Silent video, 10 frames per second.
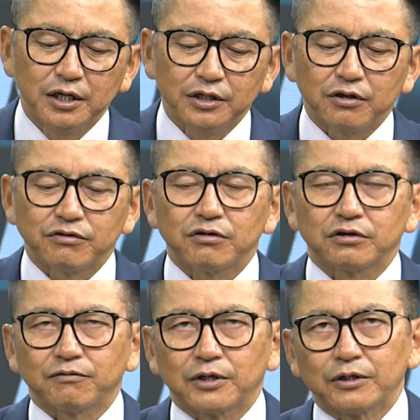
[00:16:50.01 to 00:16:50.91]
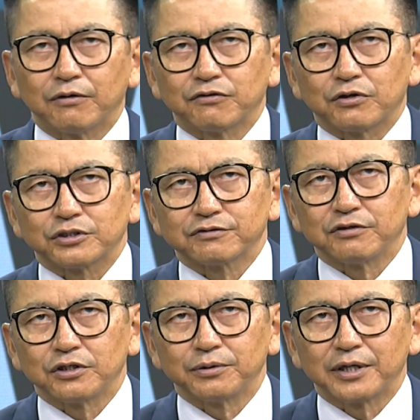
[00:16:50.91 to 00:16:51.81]
The third one, of course,
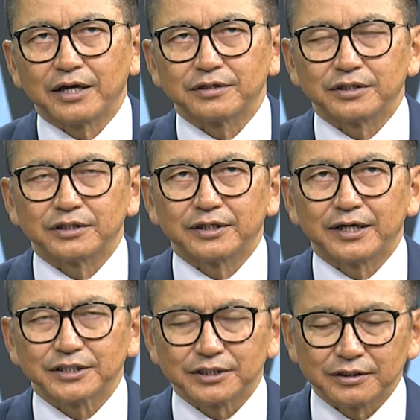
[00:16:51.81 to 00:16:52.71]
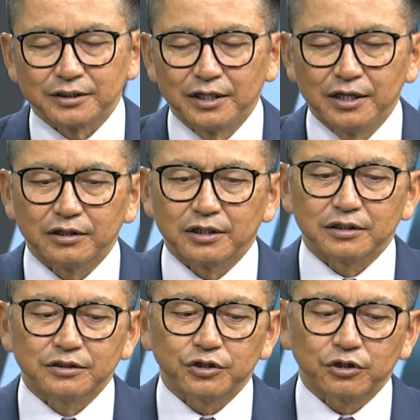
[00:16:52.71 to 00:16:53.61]
following other international
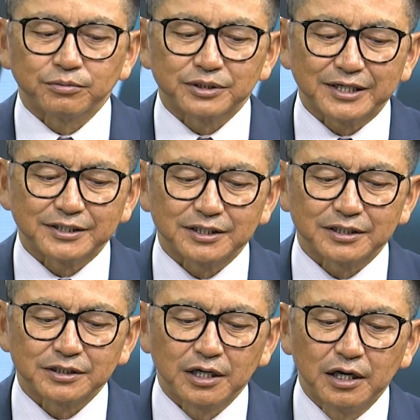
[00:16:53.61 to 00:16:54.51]
circumstances,